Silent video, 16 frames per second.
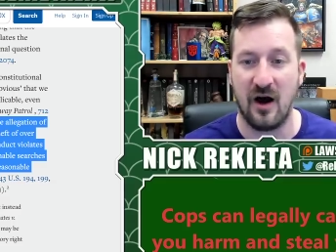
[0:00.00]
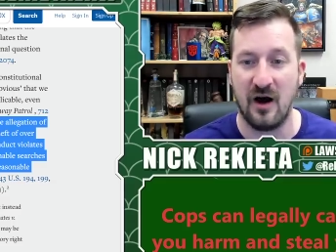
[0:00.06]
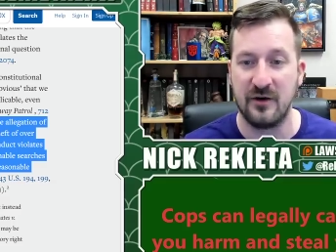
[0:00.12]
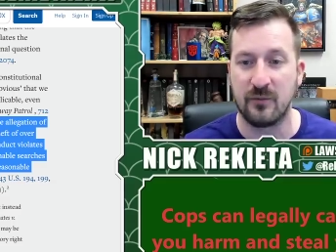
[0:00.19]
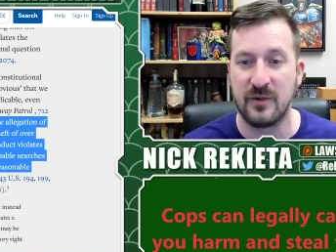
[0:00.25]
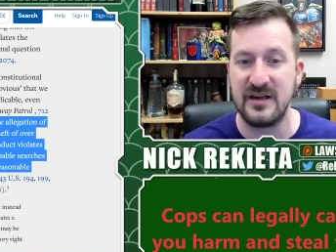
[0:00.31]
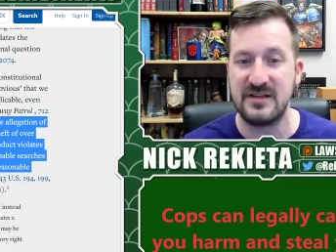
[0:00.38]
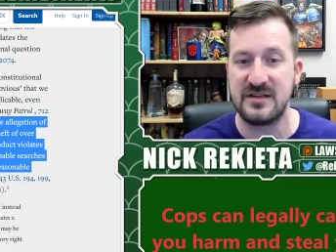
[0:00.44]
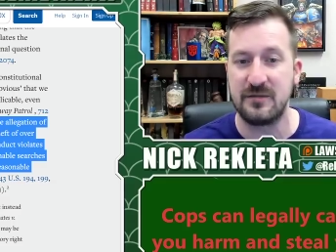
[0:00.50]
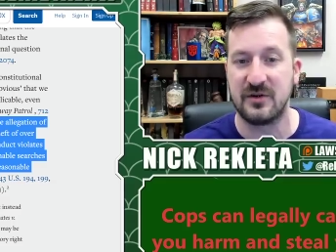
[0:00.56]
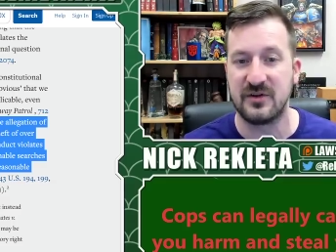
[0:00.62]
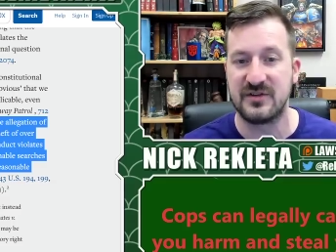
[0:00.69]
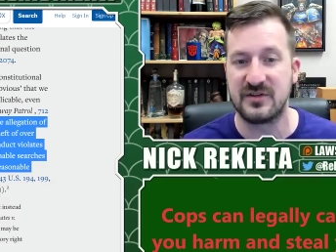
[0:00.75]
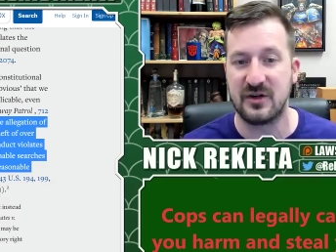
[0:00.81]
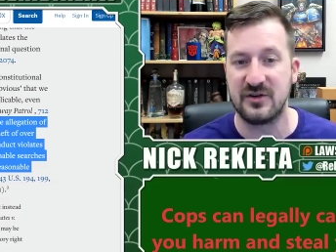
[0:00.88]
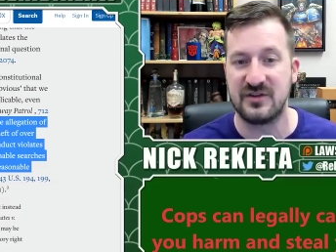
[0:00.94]
unreasonable
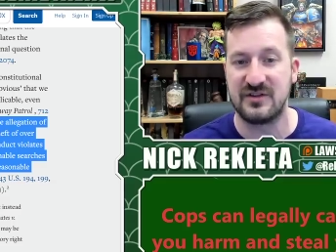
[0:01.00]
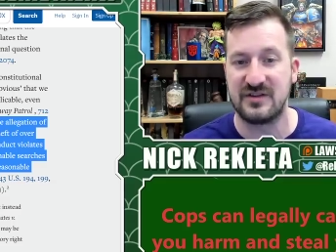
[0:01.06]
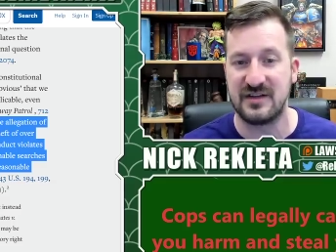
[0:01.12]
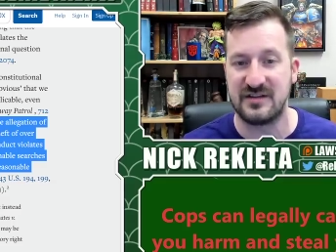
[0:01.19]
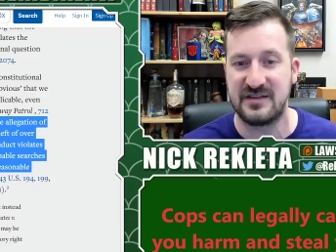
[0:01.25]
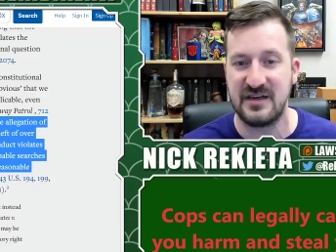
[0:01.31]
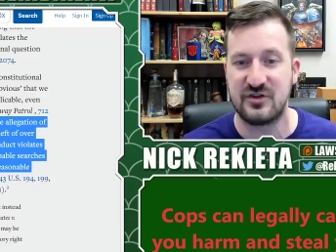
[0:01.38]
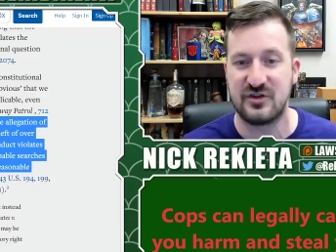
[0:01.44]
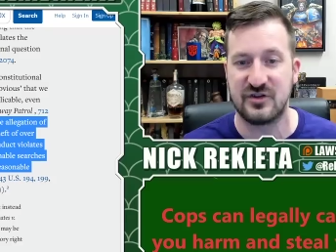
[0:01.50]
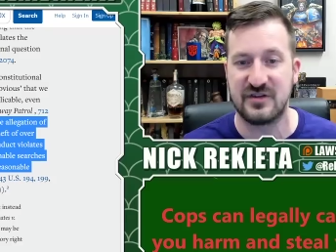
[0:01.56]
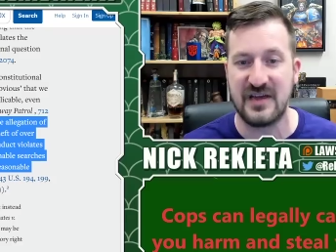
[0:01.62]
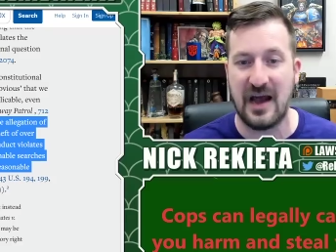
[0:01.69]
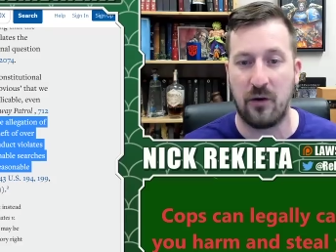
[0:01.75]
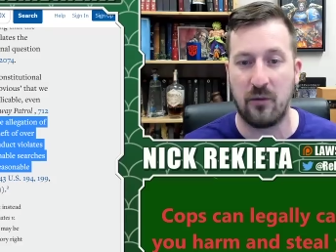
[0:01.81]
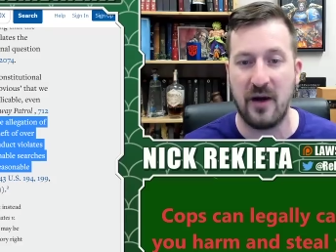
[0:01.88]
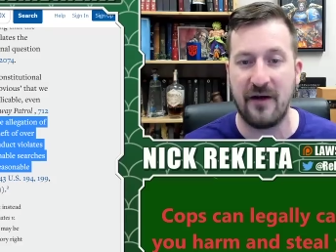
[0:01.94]
searches and seizures,
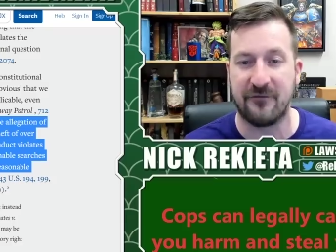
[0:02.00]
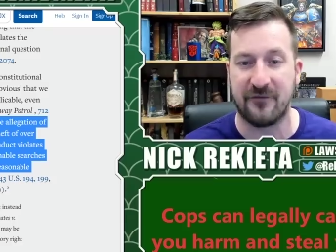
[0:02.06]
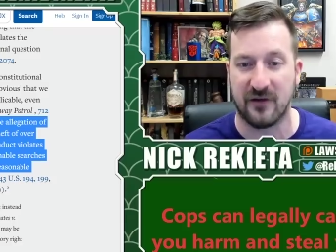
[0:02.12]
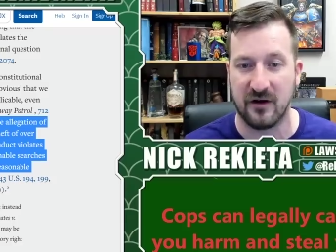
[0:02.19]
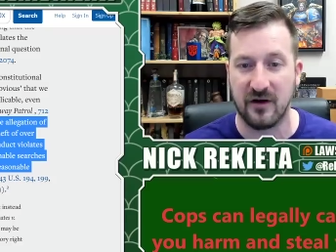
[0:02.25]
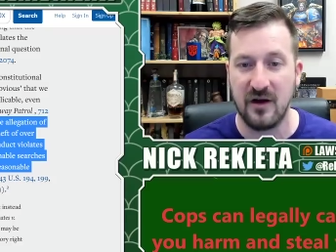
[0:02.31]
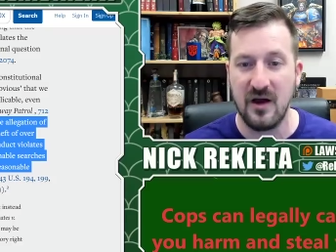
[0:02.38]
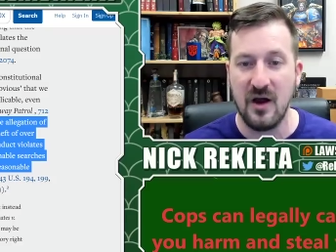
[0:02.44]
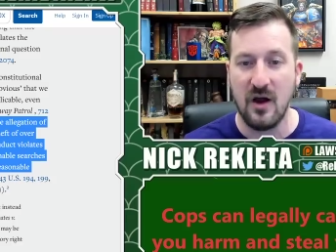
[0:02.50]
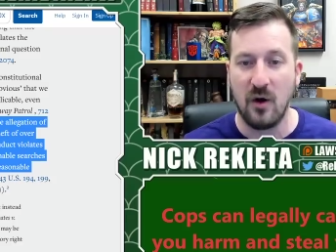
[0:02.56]
however,